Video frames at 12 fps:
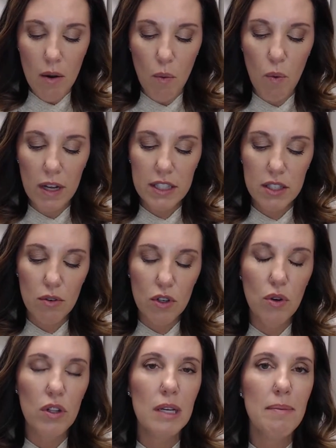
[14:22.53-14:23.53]
What's so
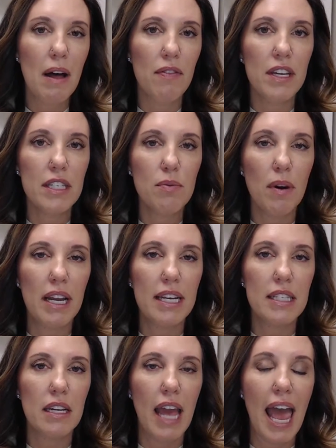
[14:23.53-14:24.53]
cool about this one
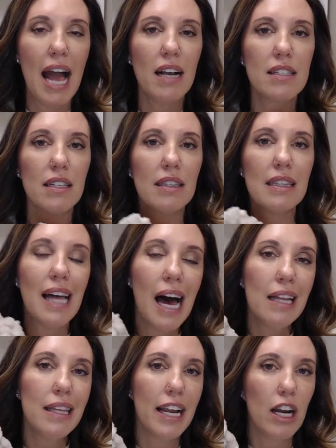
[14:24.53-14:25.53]
is it acts a
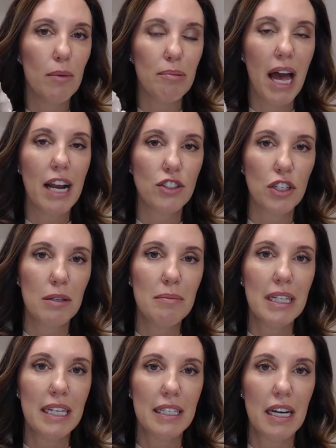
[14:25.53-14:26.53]
lot like our black
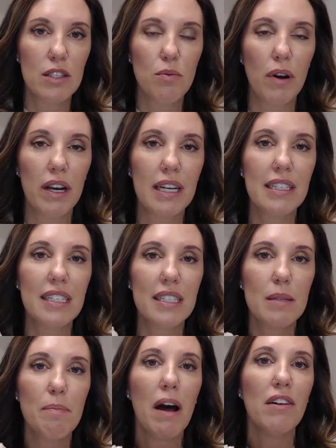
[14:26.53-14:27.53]
tourmaline does, where it can
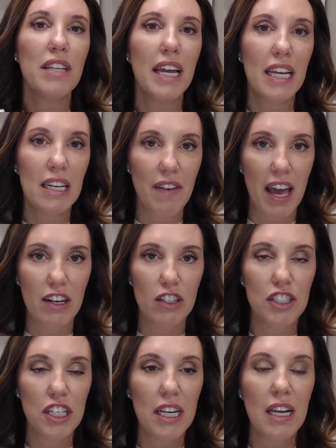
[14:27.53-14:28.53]
dispel negative
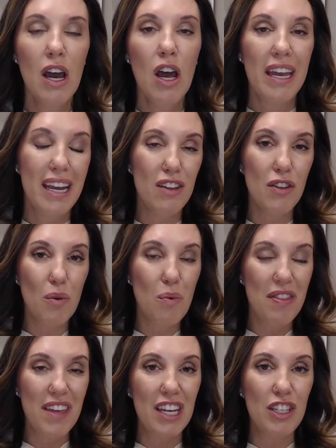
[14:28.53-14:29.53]
energy either
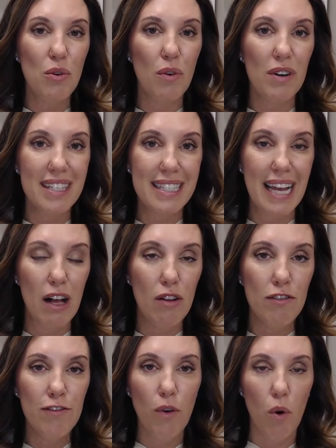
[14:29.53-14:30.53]
within
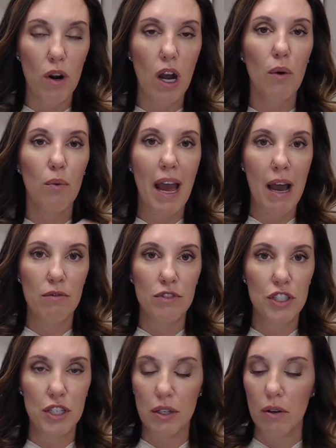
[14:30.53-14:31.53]
yourself or
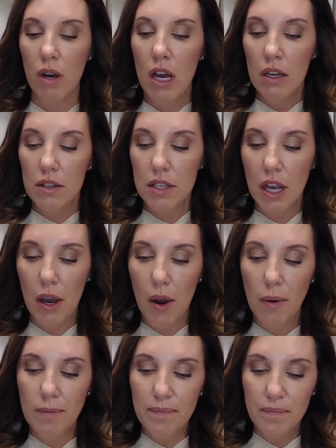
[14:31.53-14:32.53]
around you.
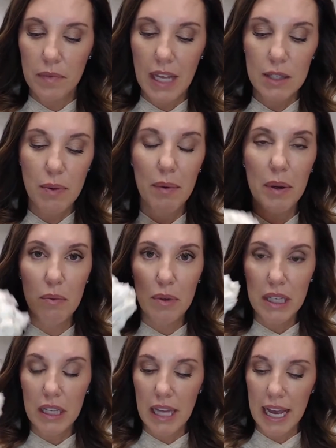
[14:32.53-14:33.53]
So that's why we
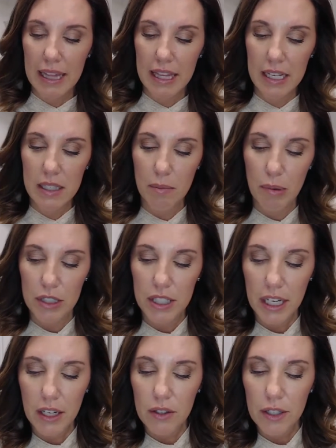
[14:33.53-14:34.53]
really like these in
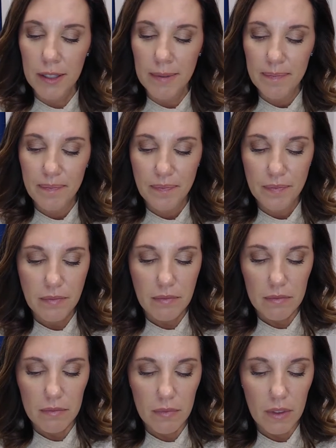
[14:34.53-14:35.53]
particular.
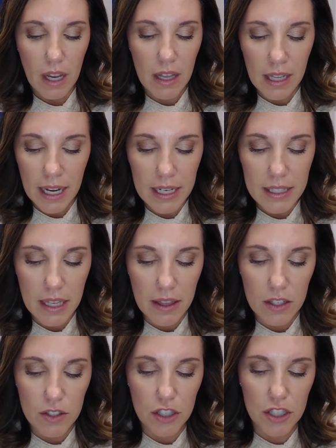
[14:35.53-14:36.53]
And like I said,
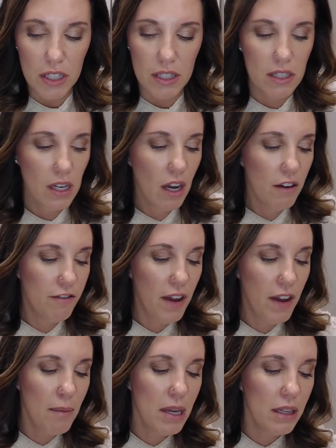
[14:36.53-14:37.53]
these are just
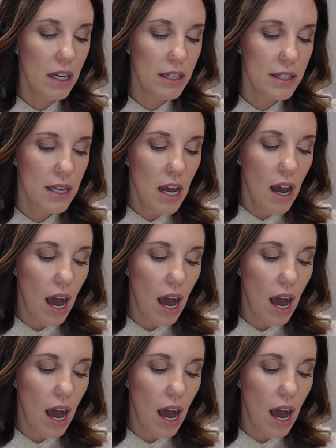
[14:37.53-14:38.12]
fabulous.